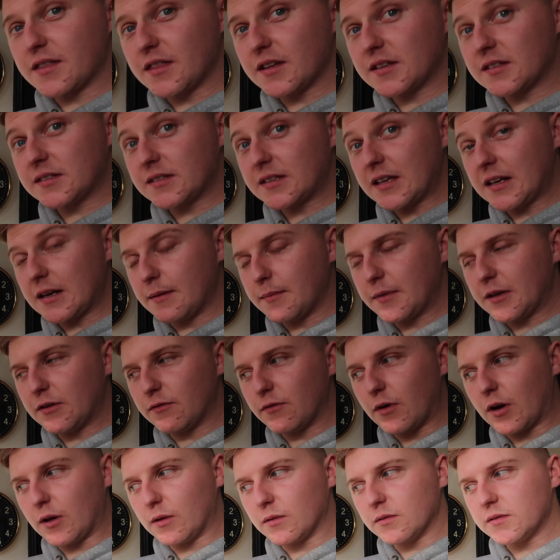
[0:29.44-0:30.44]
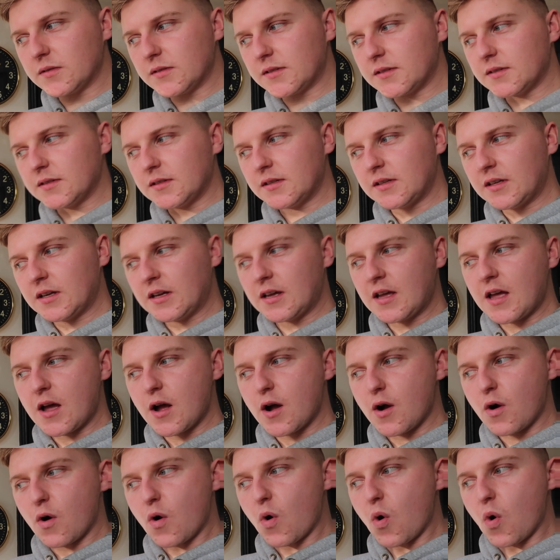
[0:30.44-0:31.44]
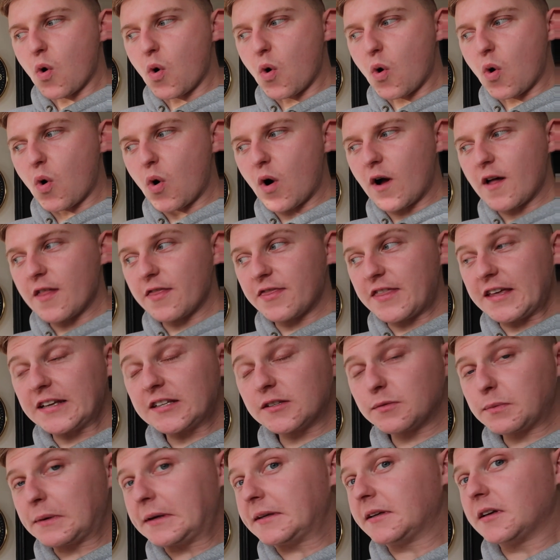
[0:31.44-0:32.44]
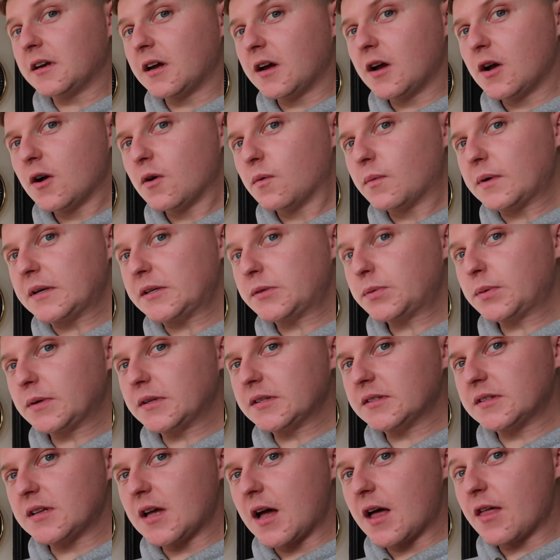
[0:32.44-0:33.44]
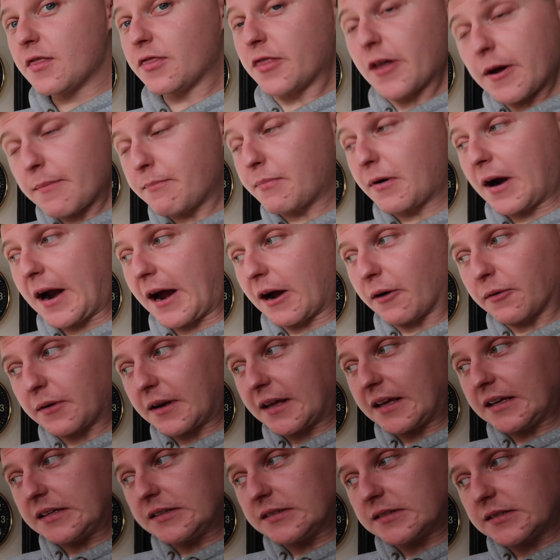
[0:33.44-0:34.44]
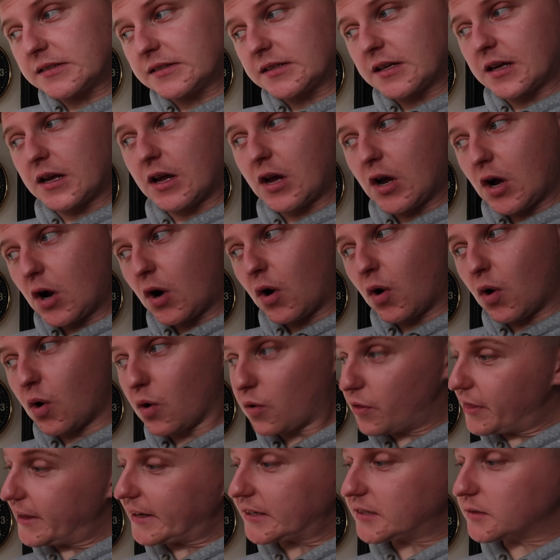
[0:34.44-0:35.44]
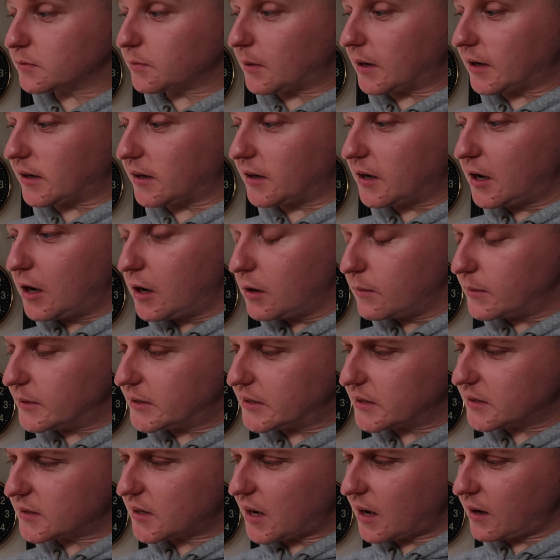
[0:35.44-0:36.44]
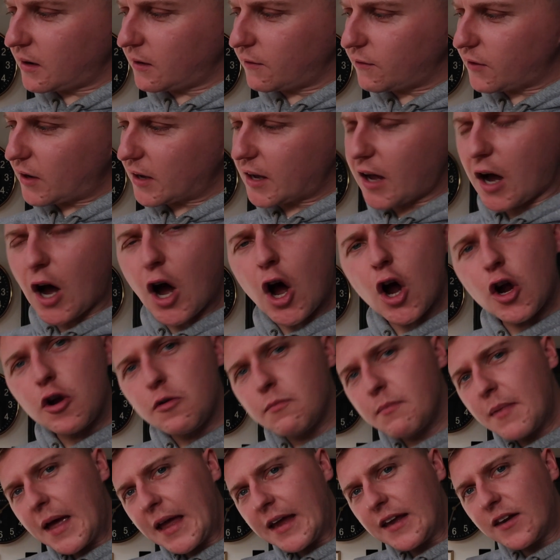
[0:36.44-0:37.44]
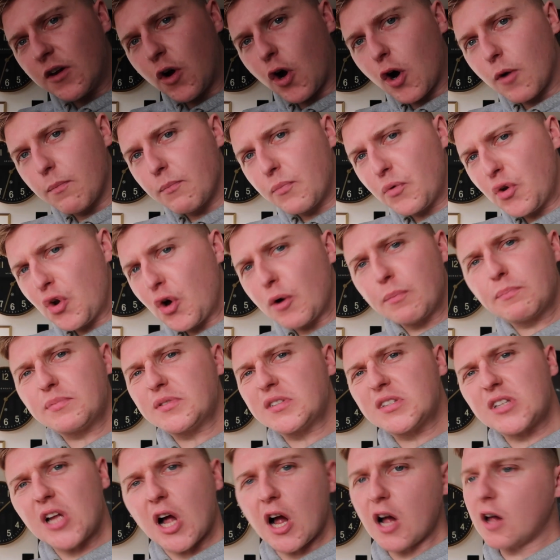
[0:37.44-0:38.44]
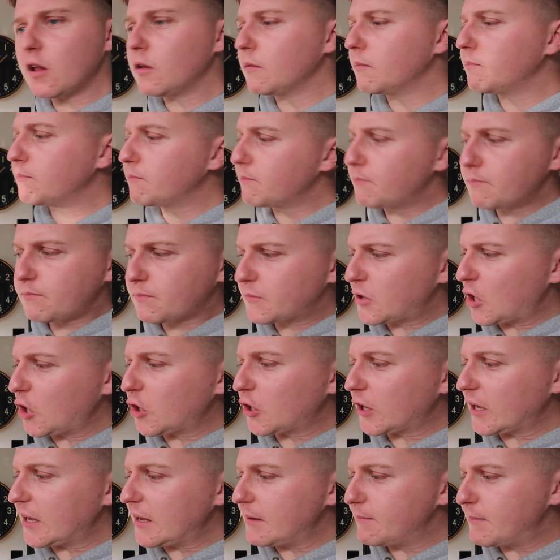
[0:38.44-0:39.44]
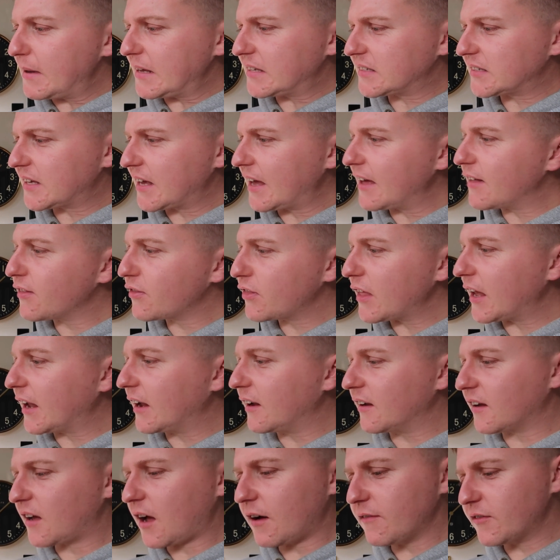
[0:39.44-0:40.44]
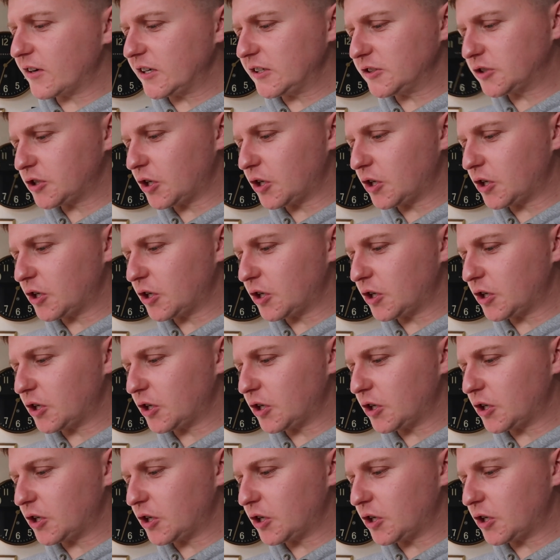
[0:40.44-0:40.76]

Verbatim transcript: the cinnamon rolls, or this one, which was the brownies, or this one, which is kind of like a homemade hobnob style cookie biscuit thing covered in